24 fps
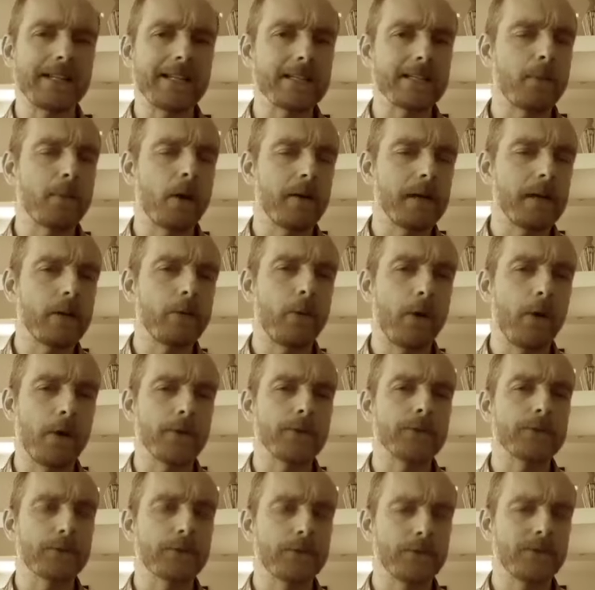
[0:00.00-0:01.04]
inspiring
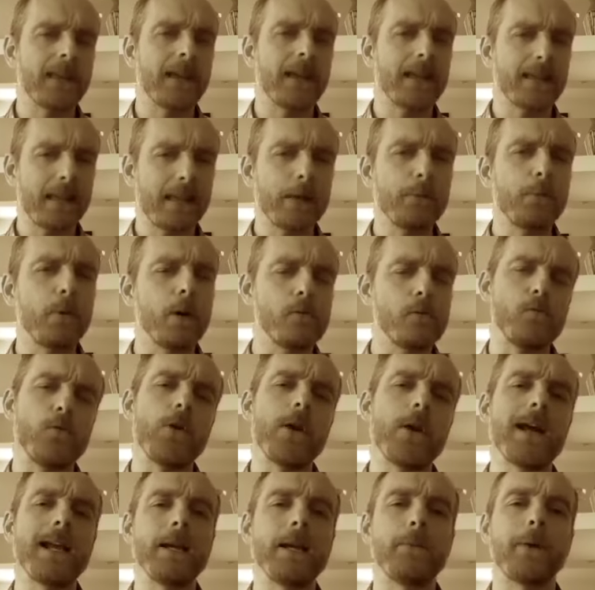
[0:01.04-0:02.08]
quotes because they work
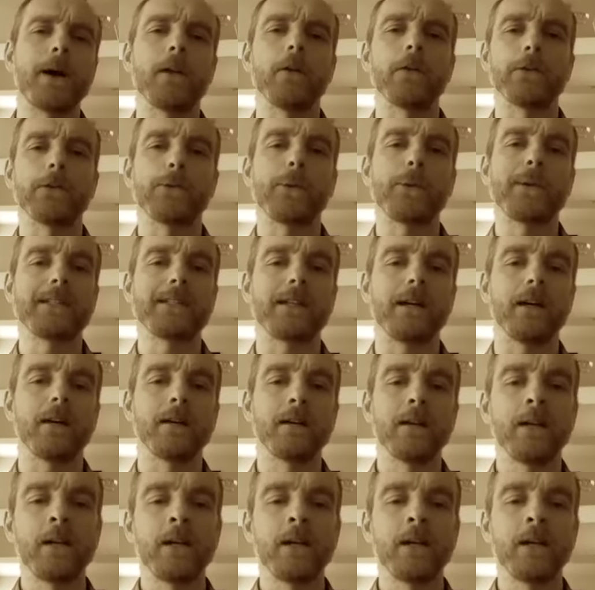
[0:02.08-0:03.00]
really well on Twitter.